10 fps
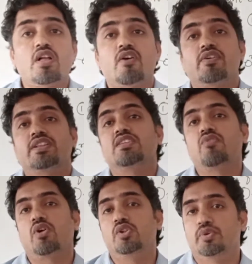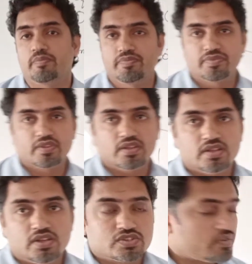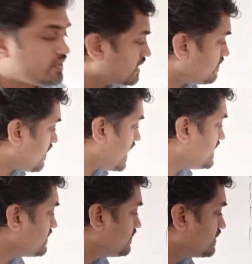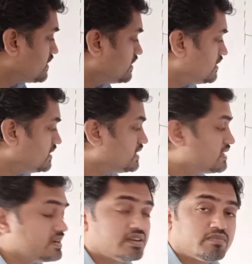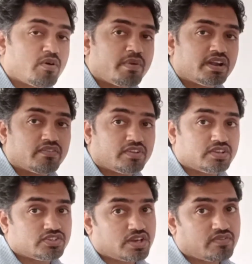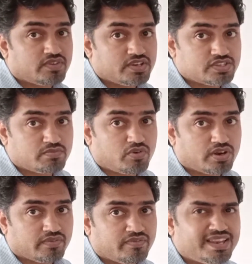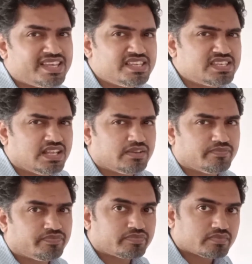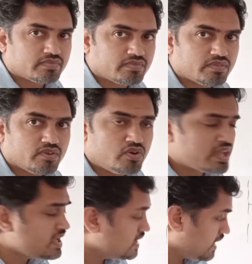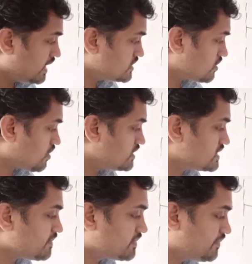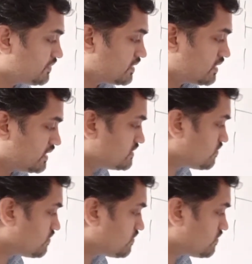over the volume. So we can find the moment of inertia of rigid body very easily. Okay, it is a concept, this